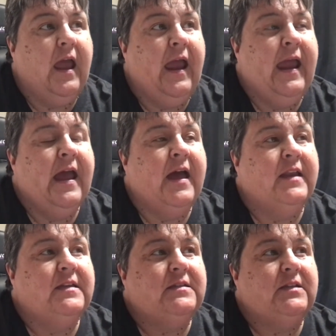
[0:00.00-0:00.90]

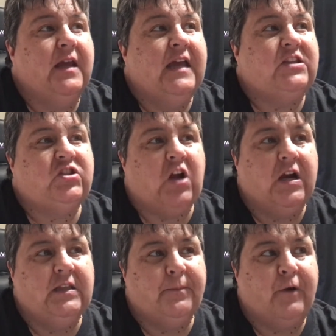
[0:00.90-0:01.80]
And it
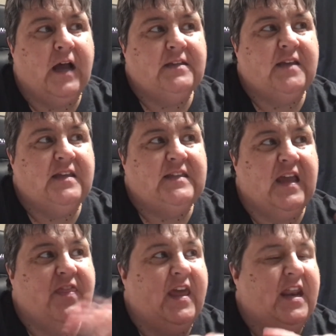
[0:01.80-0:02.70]
started the process
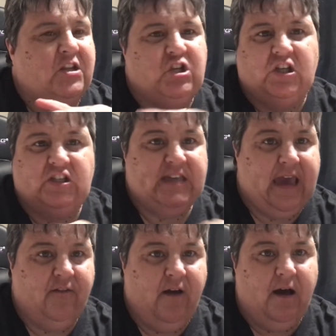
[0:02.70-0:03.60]
and then it just
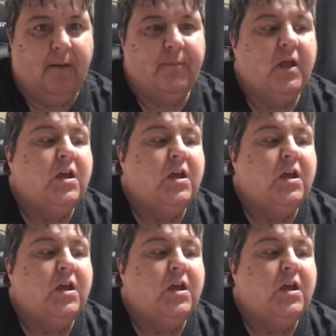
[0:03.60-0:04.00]
gave up.